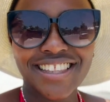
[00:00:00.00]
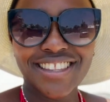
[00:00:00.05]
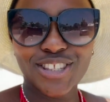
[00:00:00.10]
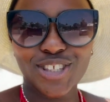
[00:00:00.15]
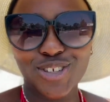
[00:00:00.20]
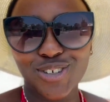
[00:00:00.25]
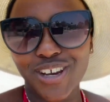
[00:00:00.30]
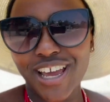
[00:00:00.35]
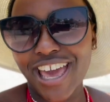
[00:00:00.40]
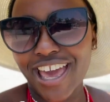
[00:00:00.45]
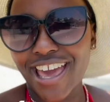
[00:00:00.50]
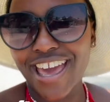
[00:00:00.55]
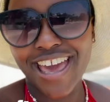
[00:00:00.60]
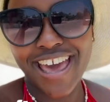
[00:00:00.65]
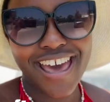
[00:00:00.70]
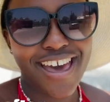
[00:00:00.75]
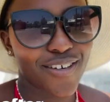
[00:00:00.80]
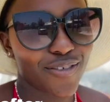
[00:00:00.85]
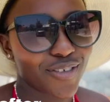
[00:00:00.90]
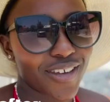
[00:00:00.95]
to
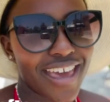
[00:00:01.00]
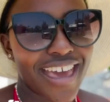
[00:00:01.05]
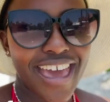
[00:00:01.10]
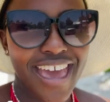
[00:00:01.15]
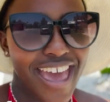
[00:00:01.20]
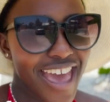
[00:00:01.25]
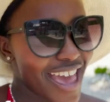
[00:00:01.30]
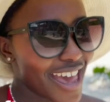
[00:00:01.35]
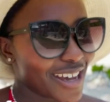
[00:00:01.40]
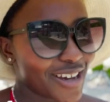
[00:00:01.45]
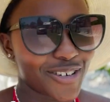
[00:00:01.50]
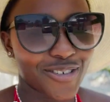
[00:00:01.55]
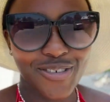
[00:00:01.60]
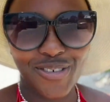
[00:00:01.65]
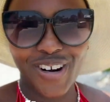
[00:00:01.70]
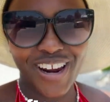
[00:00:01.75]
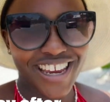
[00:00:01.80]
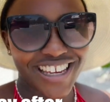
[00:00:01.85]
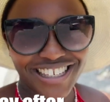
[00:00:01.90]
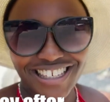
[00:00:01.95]
have a
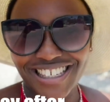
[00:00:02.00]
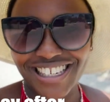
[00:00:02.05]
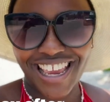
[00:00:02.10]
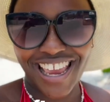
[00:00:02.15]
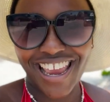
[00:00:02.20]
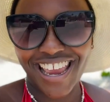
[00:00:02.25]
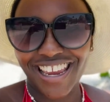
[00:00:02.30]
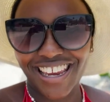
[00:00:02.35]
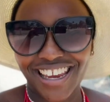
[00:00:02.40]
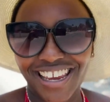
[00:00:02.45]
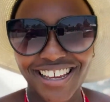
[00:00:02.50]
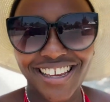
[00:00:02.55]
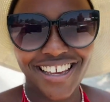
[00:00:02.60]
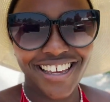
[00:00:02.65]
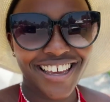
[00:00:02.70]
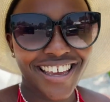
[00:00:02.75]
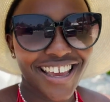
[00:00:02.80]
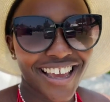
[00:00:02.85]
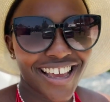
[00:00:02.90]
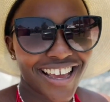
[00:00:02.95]
great day.
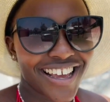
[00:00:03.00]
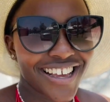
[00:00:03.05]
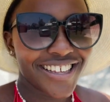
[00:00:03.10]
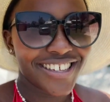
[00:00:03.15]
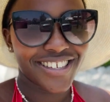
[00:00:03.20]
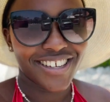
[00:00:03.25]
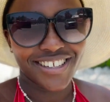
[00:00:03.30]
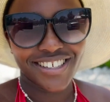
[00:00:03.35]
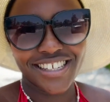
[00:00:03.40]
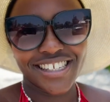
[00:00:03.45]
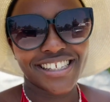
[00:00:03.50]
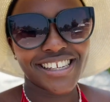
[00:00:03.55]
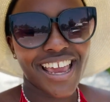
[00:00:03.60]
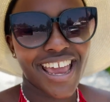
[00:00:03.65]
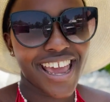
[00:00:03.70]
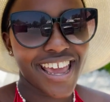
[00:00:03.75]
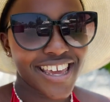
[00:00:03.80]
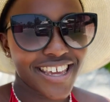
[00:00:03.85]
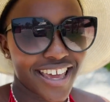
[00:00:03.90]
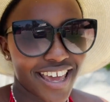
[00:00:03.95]
So
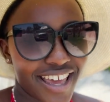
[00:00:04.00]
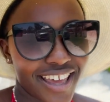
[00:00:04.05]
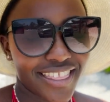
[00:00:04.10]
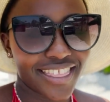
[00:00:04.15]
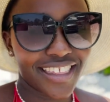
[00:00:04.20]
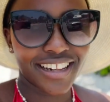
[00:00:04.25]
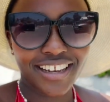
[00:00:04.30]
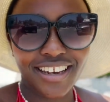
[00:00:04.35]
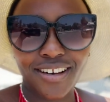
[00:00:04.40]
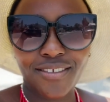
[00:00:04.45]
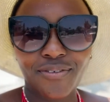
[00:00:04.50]
today the little